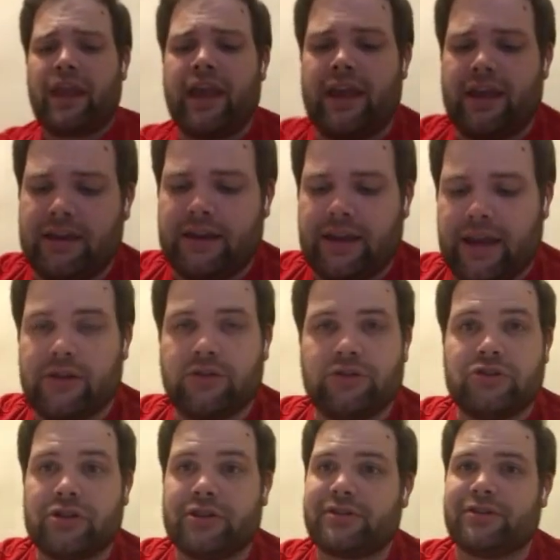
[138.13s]
and
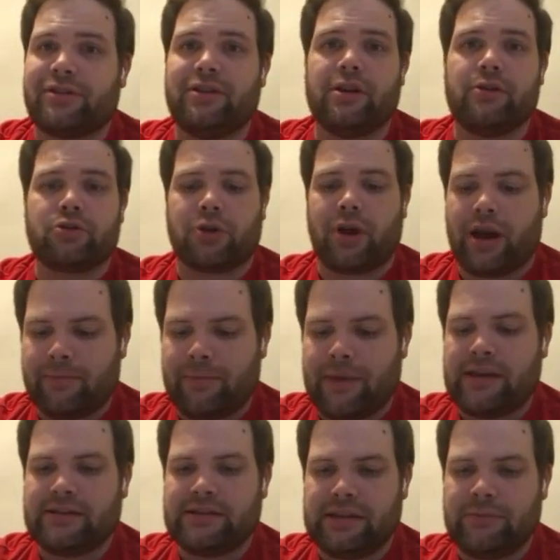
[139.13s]
just, you know, try to
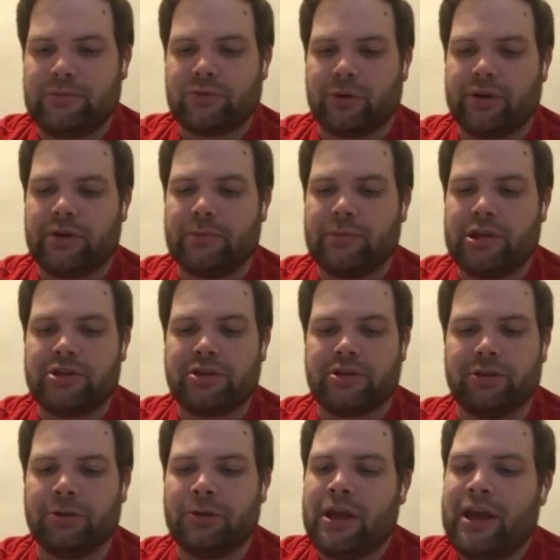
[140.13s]
make teams
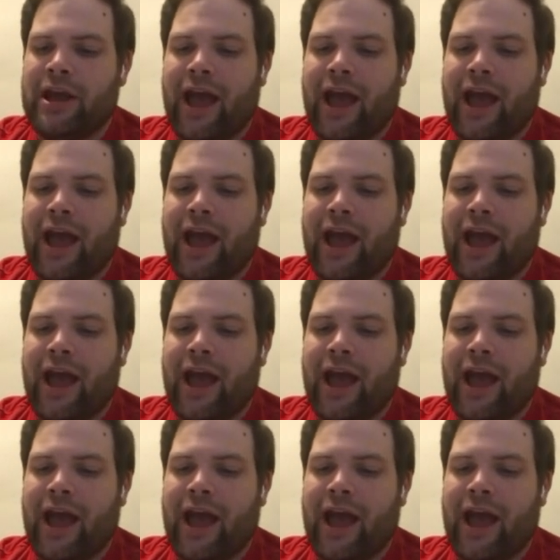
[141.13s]
one-dimensional.